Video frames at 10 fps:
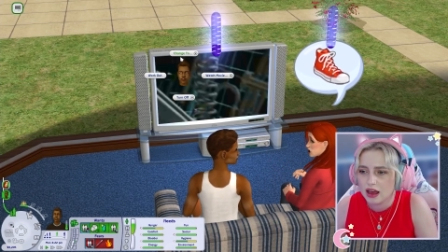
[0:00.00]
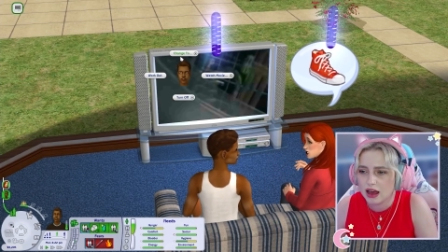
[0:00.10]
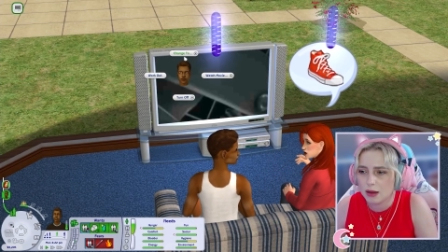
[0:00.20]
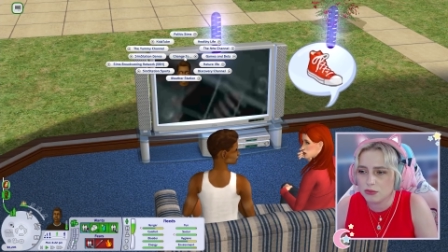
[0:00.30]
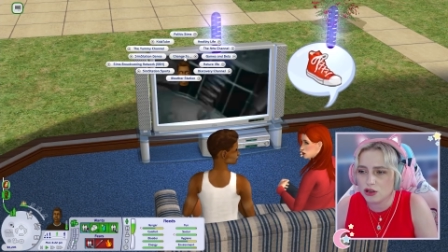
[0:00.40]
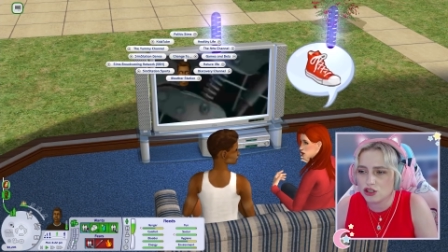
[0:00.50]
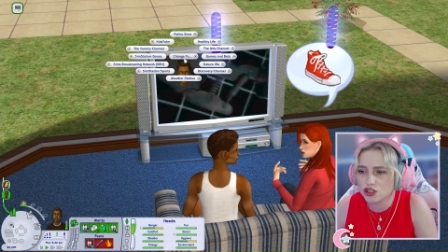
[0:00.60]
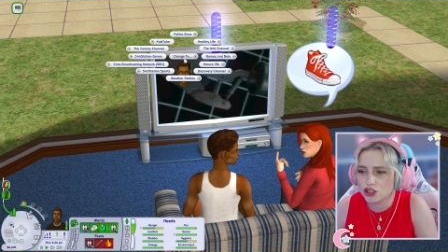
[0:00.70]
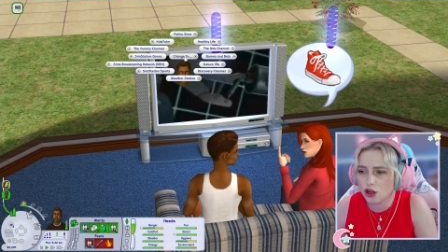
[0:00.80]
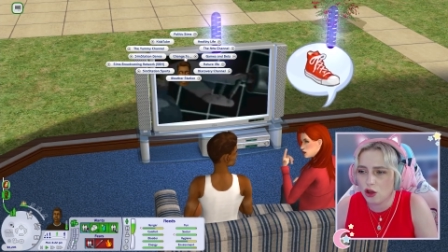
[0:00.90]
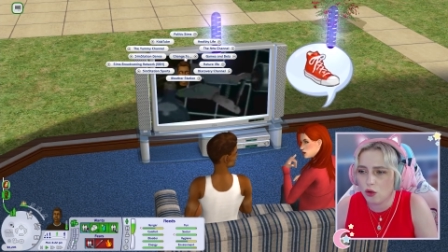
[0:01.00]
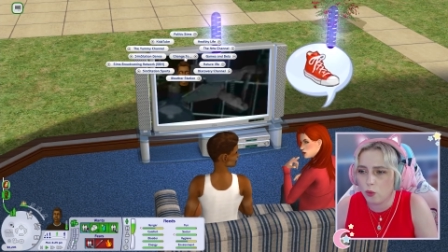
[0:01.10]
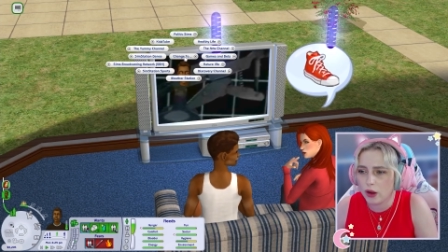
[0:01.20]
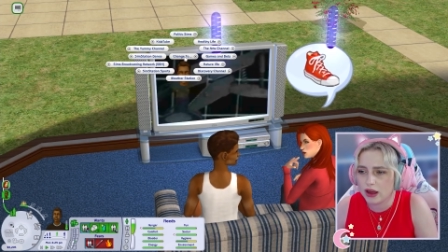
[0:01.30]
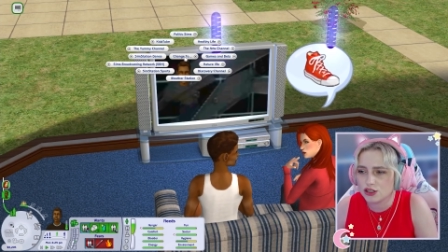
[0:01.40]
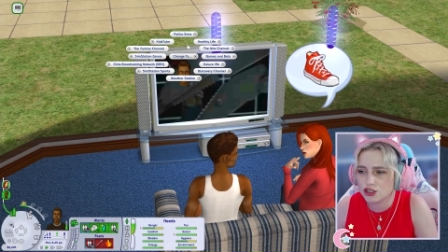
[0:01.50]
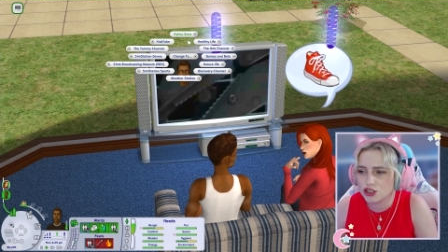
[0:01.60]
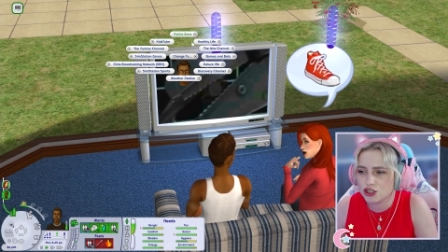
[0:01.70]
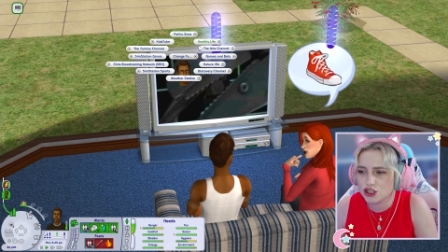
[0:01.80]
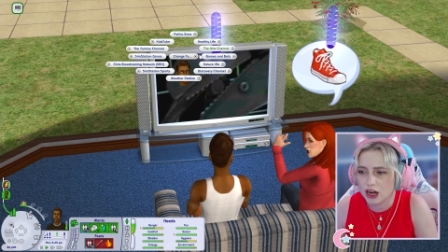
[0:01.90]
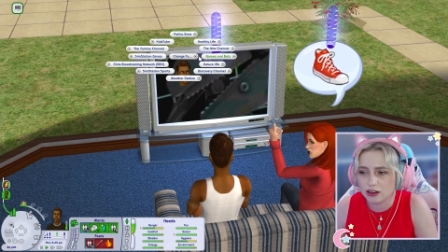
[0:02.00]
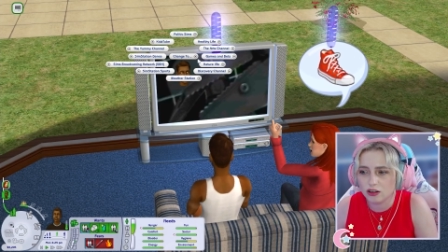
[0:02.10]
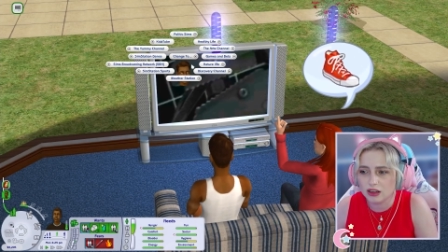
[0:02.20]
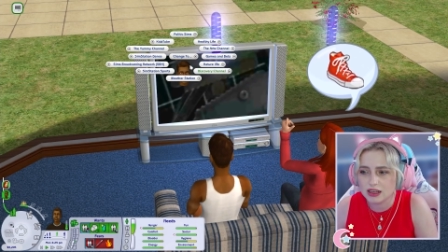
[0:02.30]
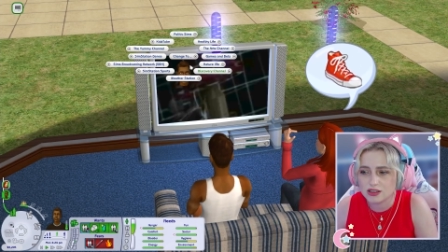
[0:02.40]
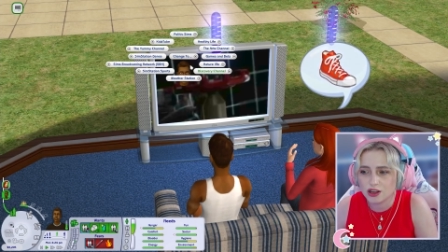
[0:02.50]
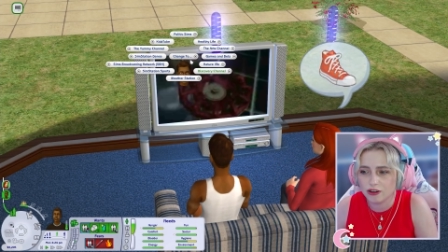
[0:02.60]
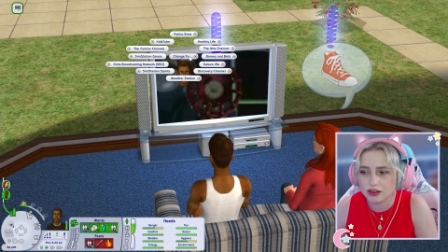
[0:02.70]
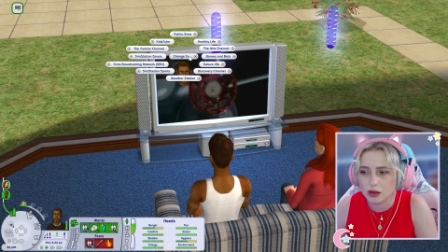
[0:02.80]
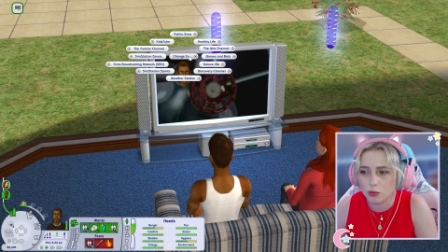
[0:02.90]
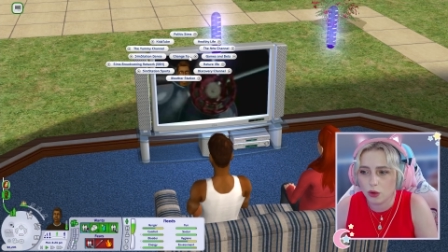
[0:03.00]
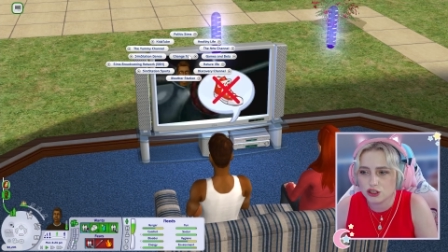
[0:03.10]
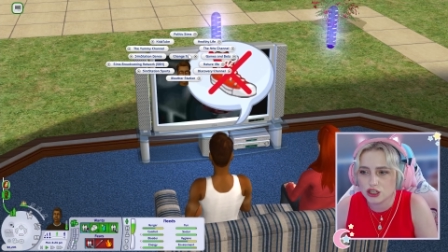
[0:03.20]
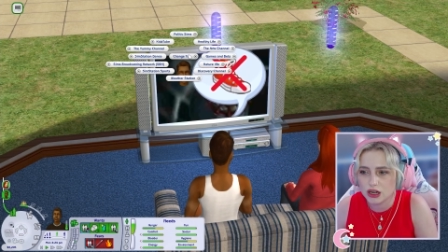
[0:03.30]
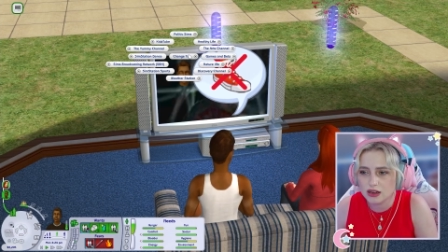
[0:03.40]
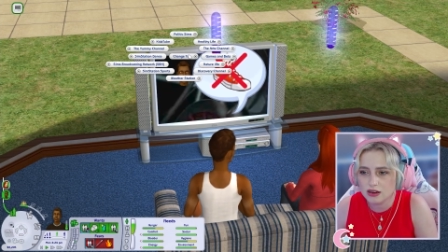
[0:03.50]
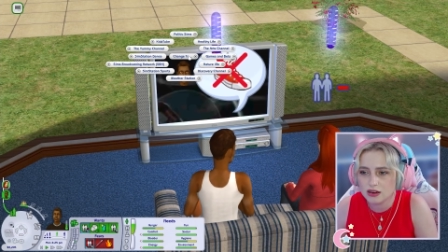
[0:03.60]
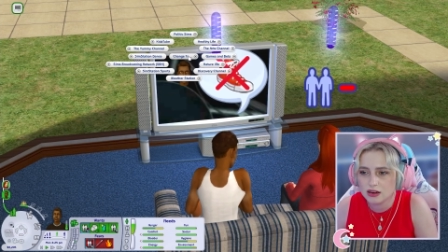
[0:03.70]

I'm not sure which channel he's currently watching.